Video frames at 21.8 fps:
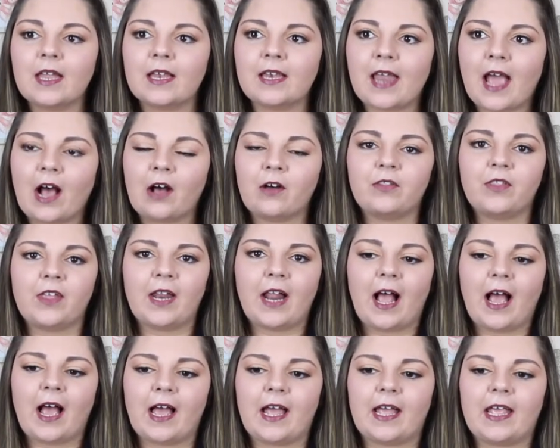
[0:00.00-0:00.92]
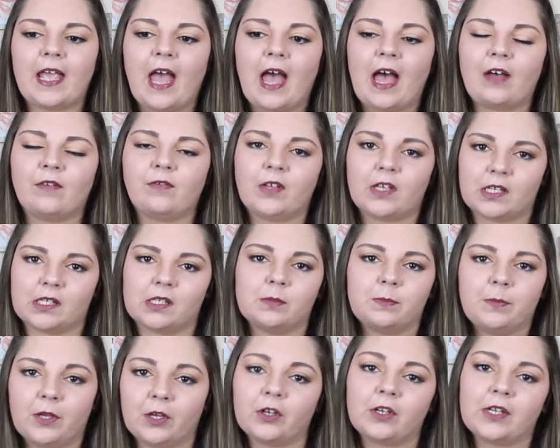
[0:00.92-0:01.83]
now that I have
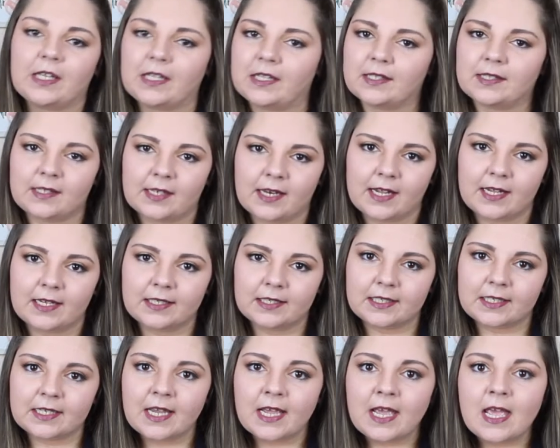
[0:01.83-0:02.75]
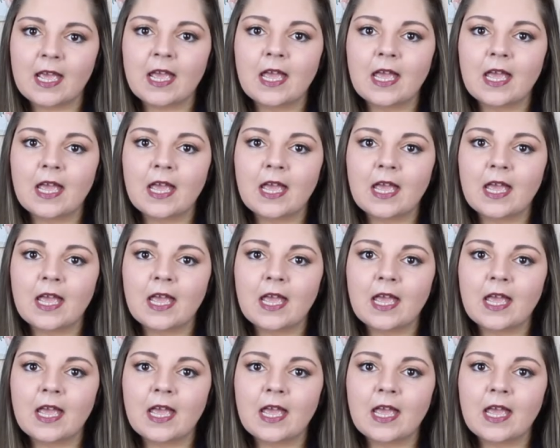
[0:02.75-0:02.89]
experienced it.